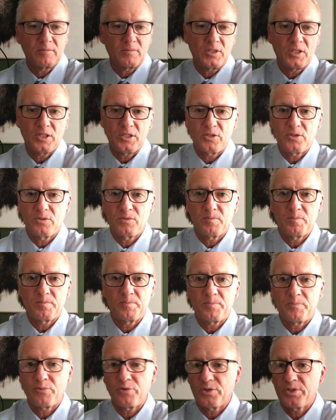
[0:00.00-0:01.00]
you know,
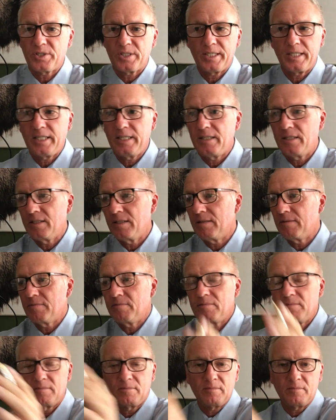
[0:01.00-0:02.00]
proceed
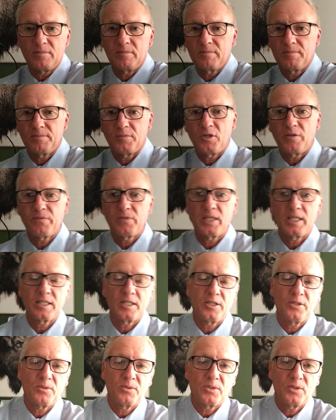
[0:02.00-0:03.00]
and off they
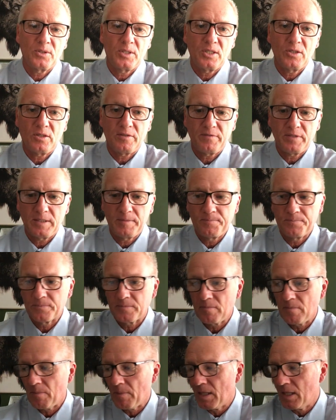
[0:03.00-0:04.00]
go to the offer.
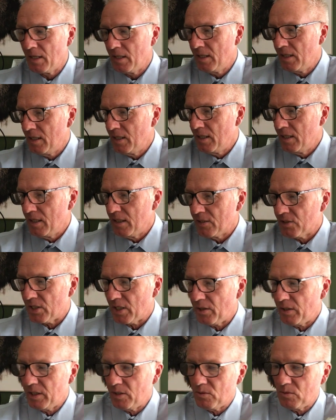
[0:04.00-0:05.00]

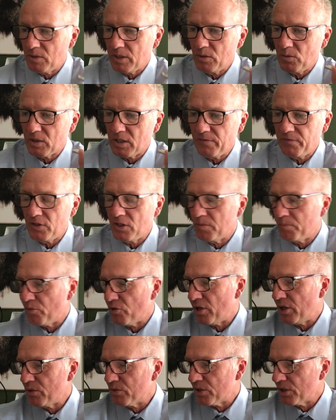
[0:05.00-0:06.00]
So he'll give you the
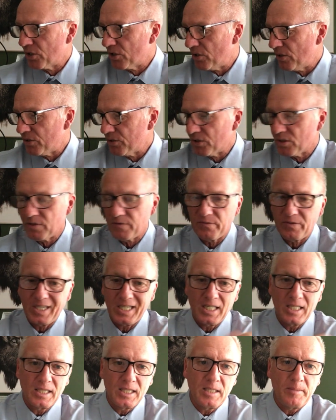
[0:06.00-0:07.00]
pros and cons of
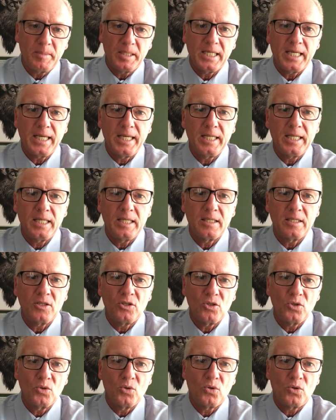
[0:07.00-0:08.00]
eliminating
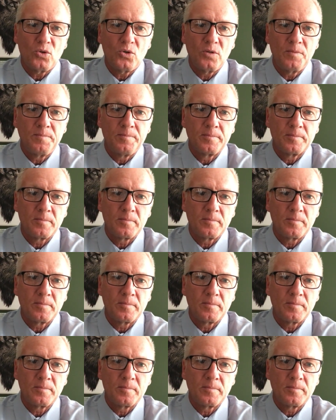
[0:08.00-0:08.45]
your